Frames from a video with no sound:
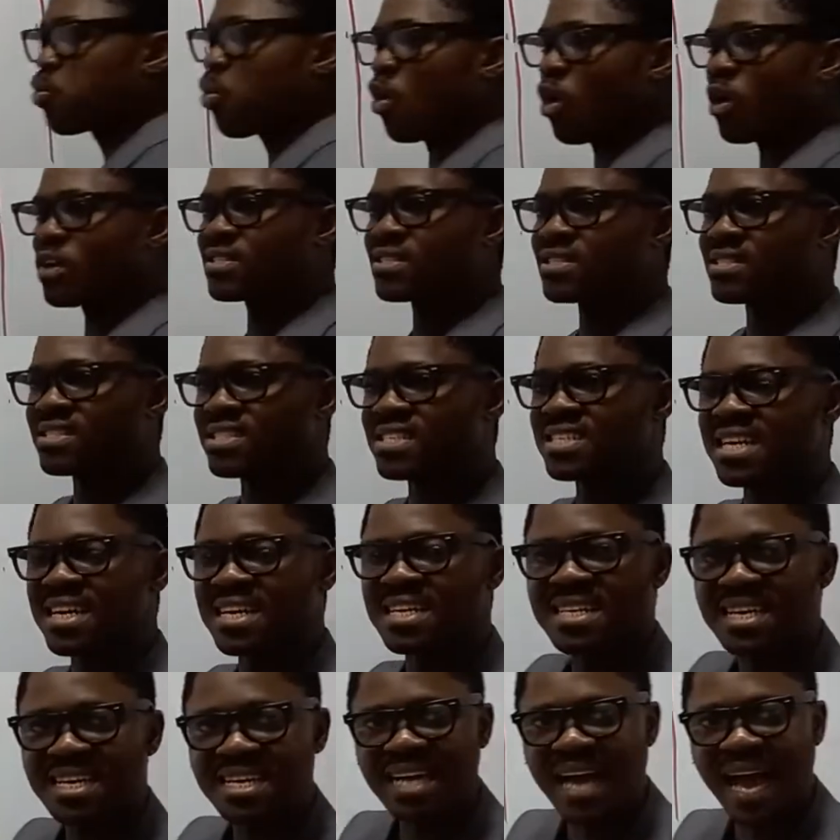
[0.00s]
was
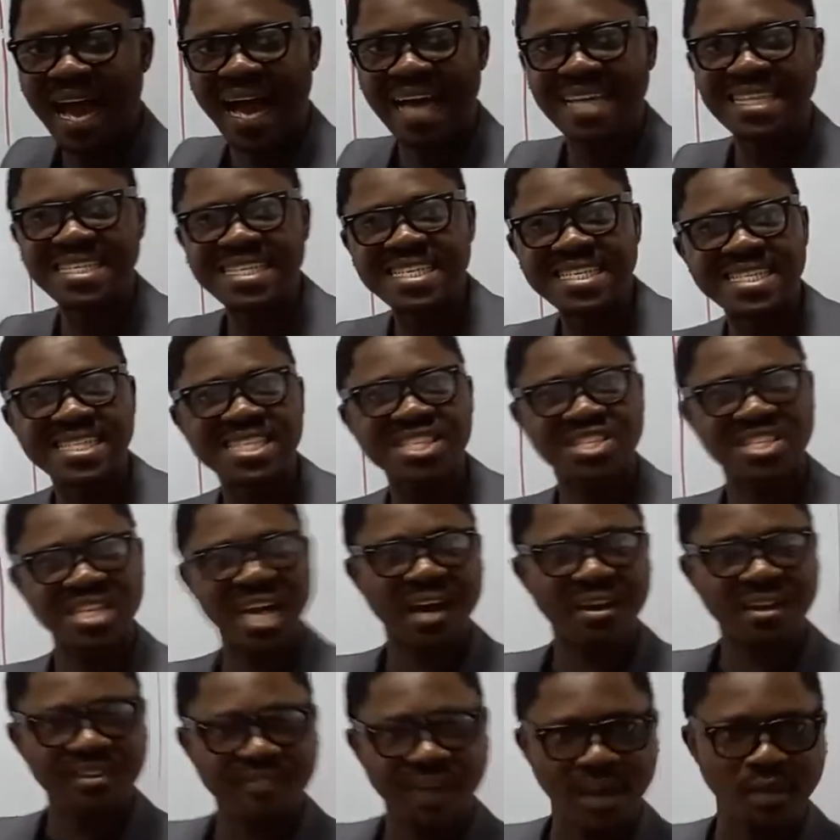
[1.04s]
an
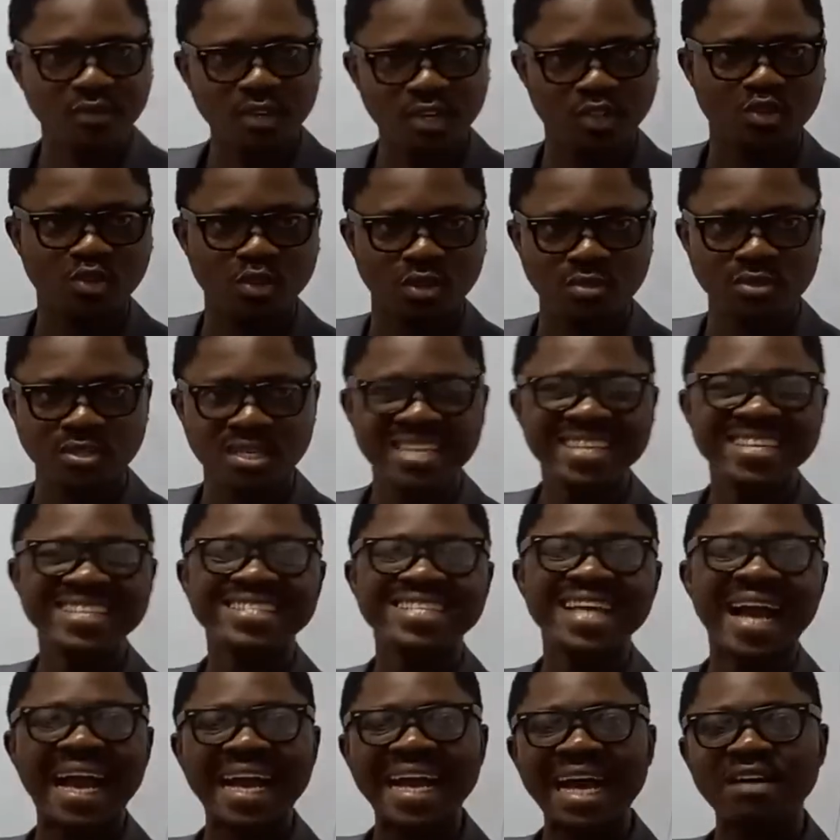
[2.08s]
initial revaluation, the
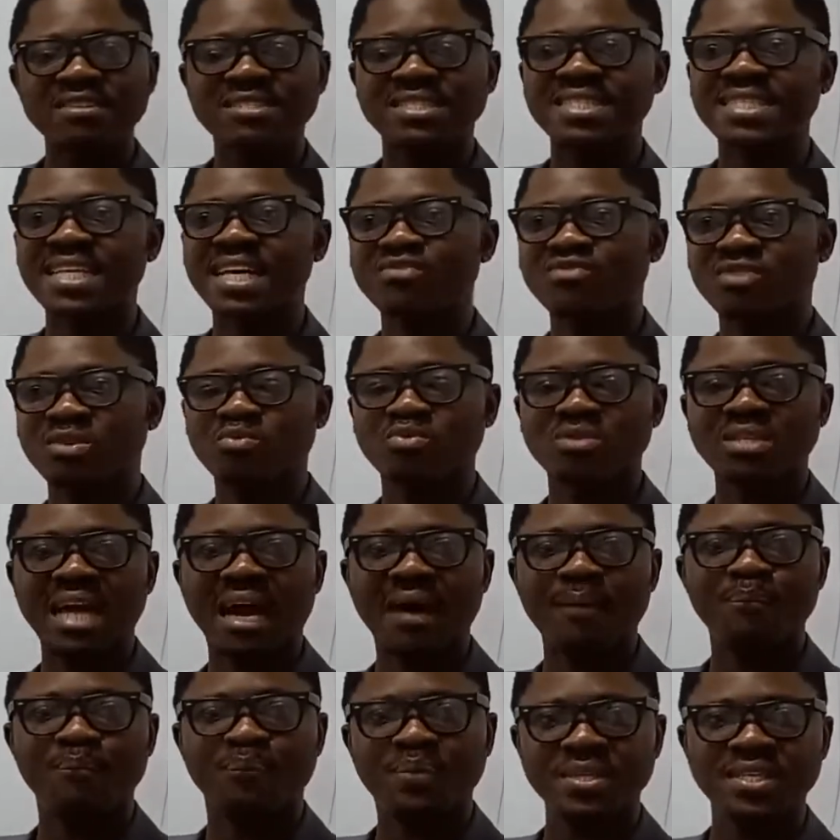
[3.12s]
accounting entry would
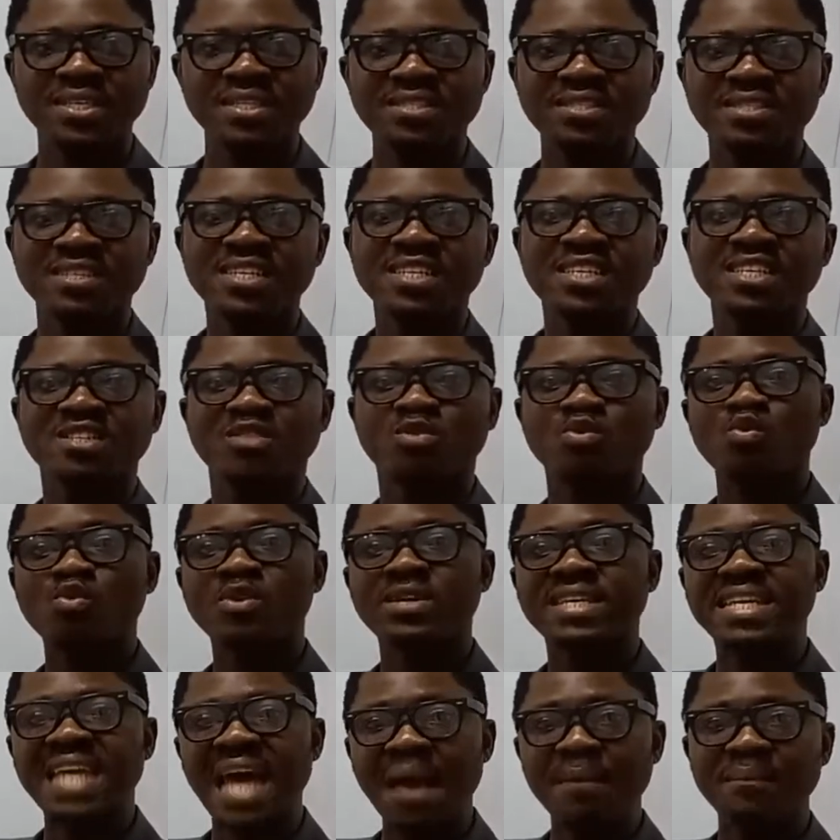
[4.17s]
have been to
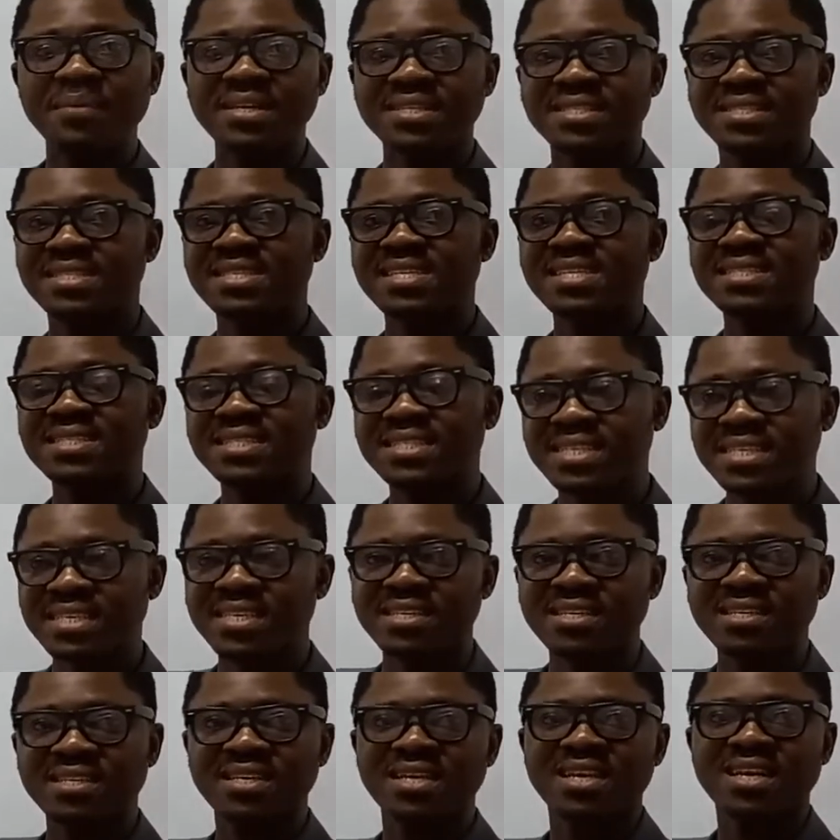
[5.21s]
debit
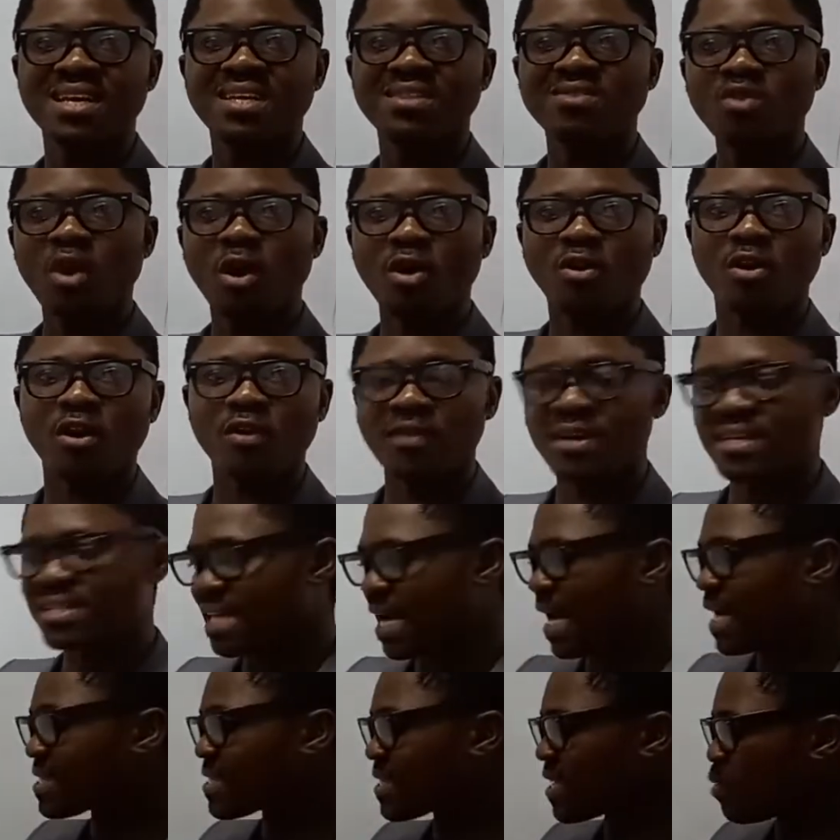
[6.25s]
the non-current
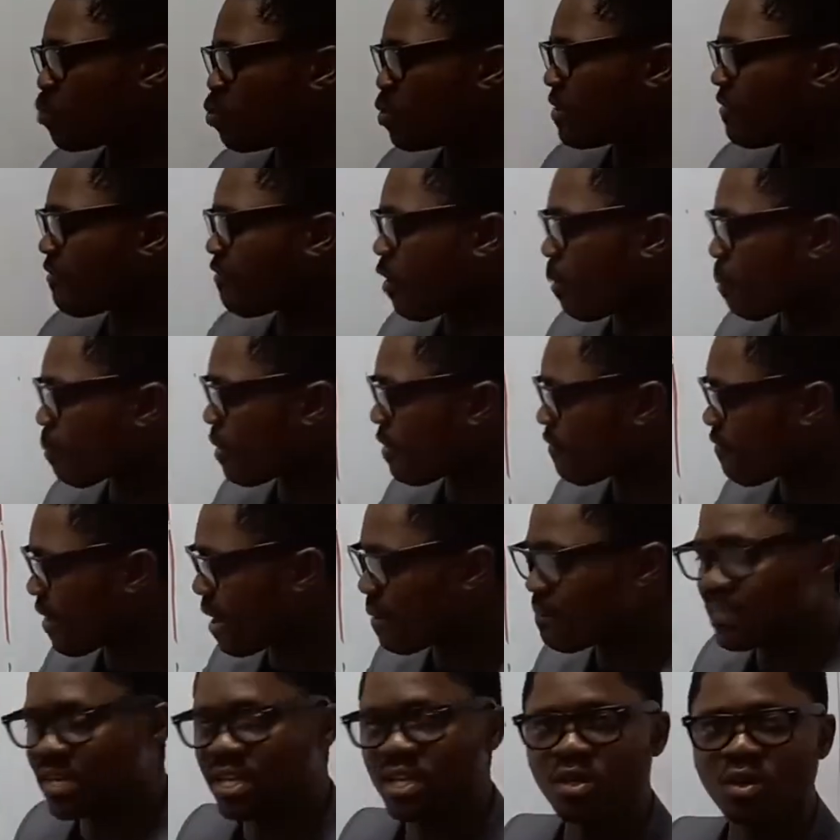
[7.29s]
asset with 4.5
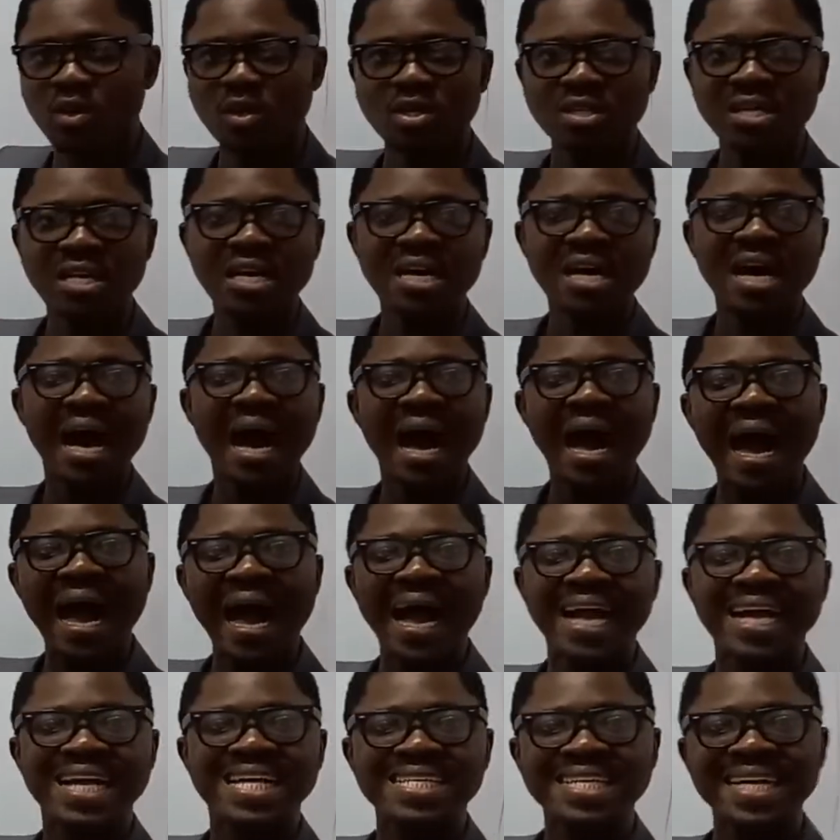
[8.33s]
million
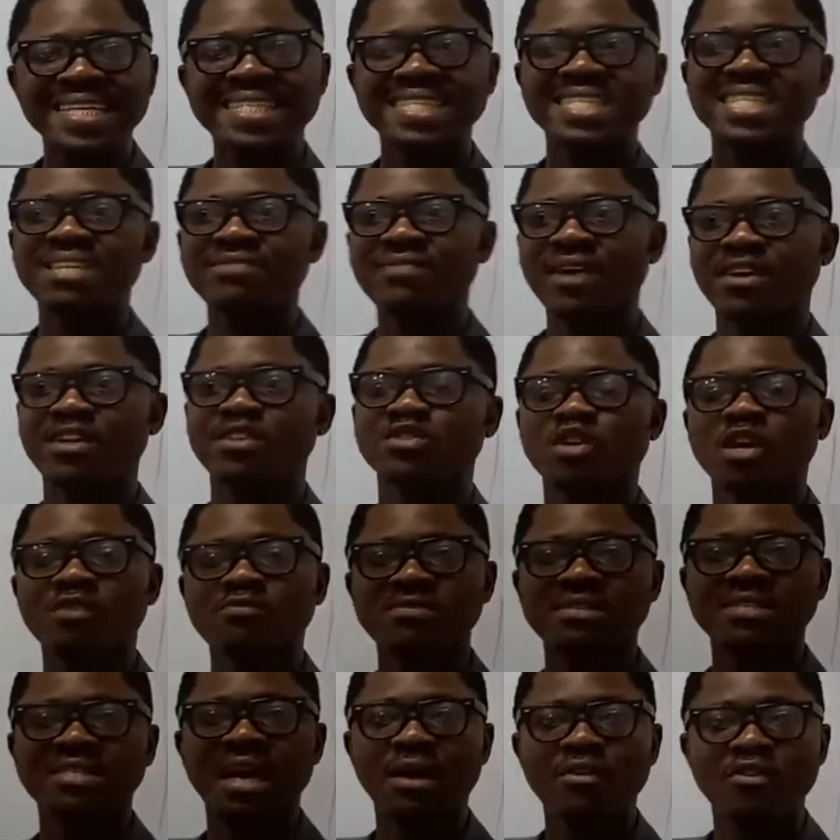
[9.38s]
and credit the revaluation
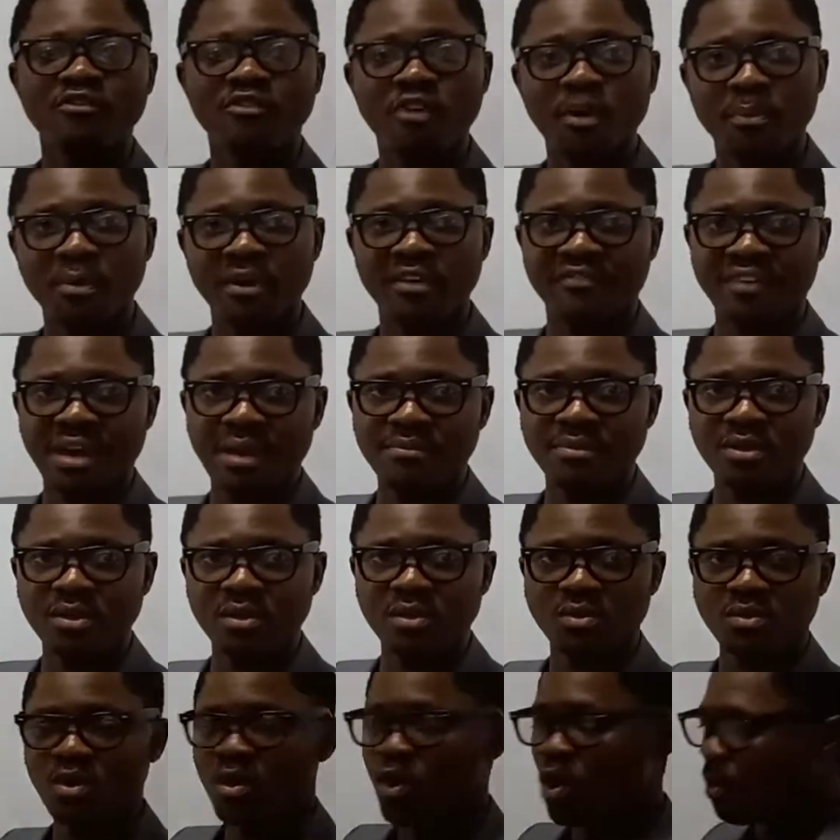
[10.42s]
reserve with 4.5
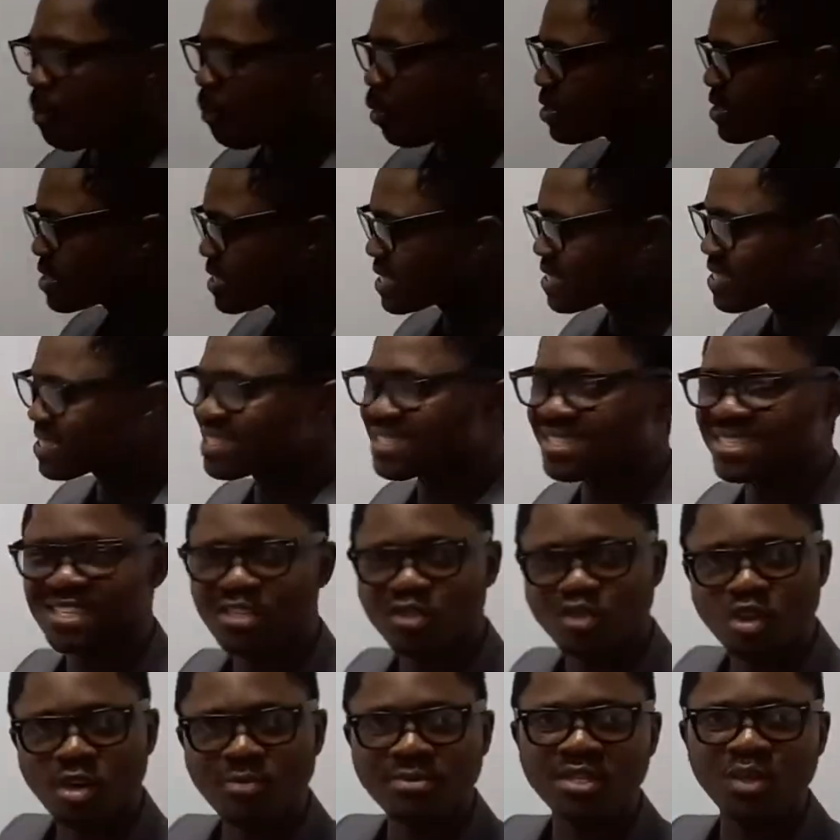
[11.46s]
million. But this is a
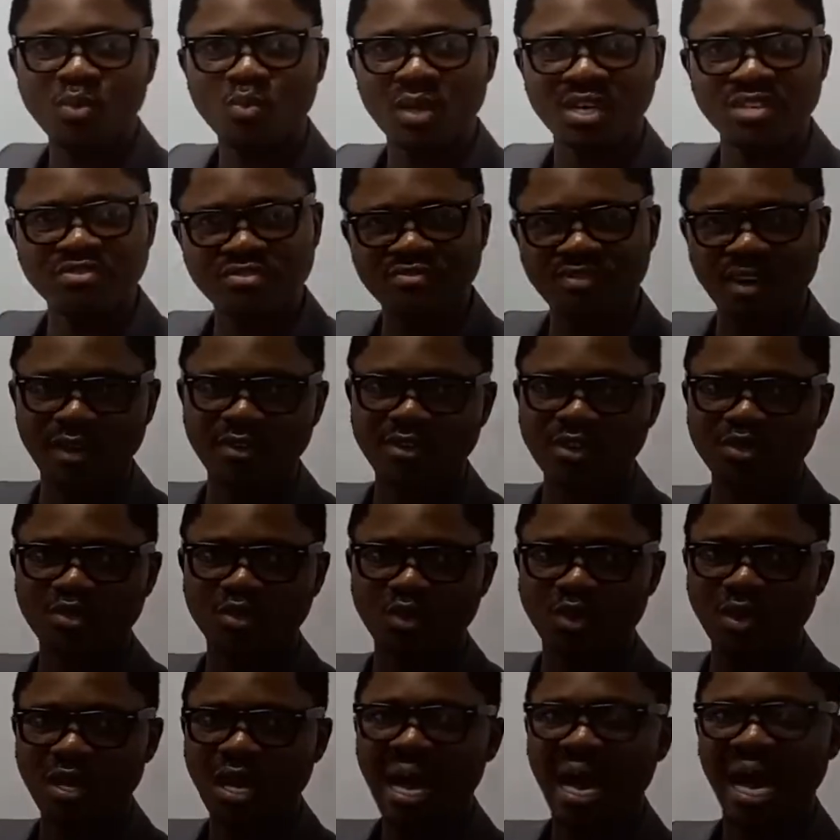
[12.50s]
subsequent revaluation,
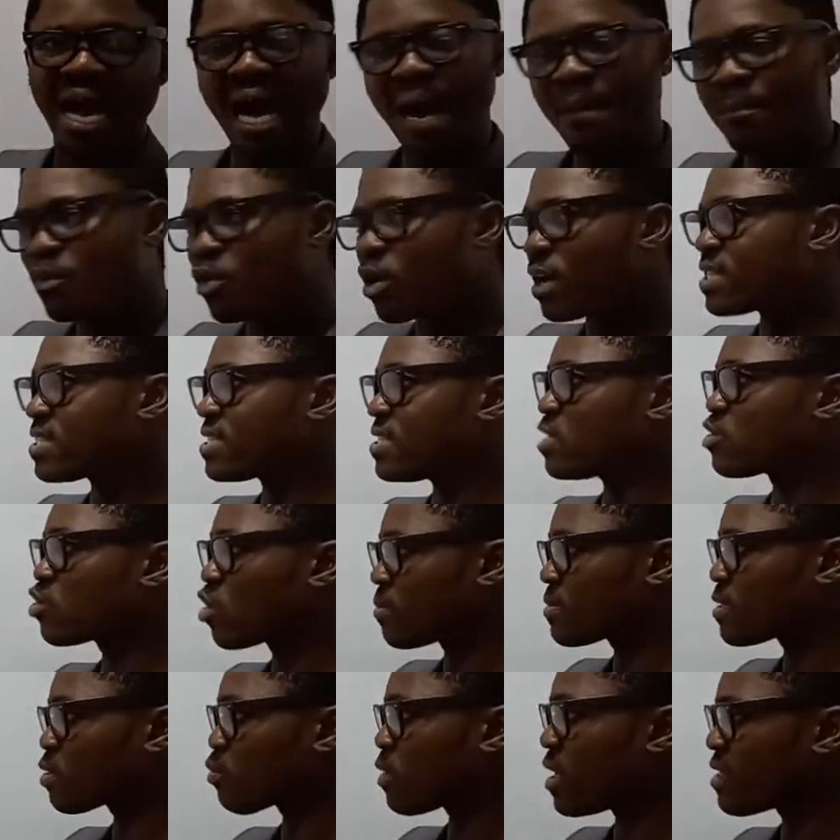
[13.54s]
and because it's a
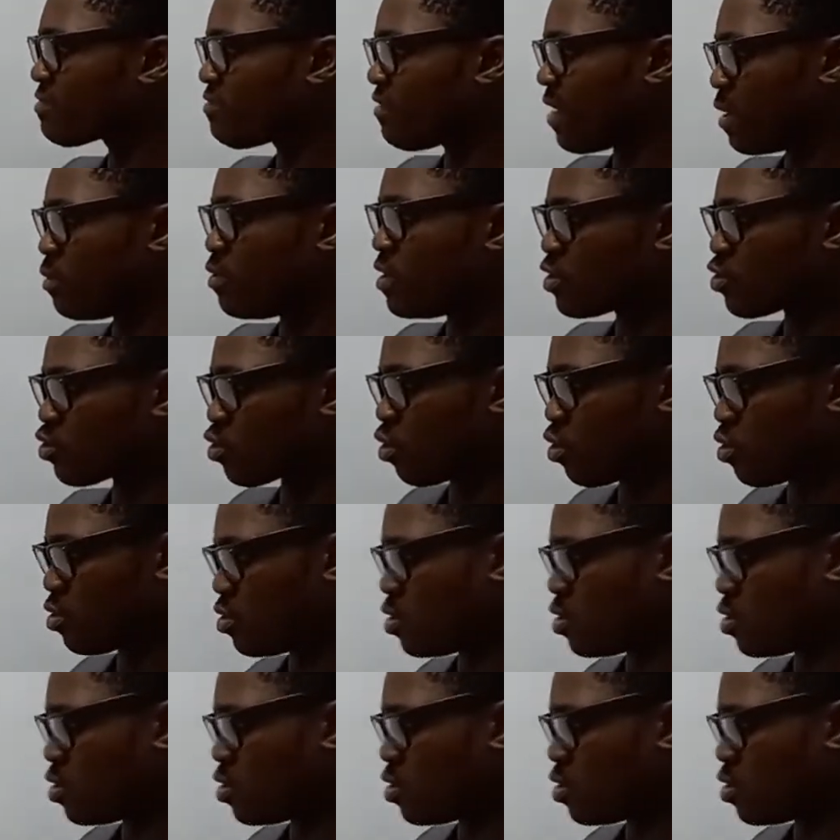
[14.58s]
subsequent revaluation,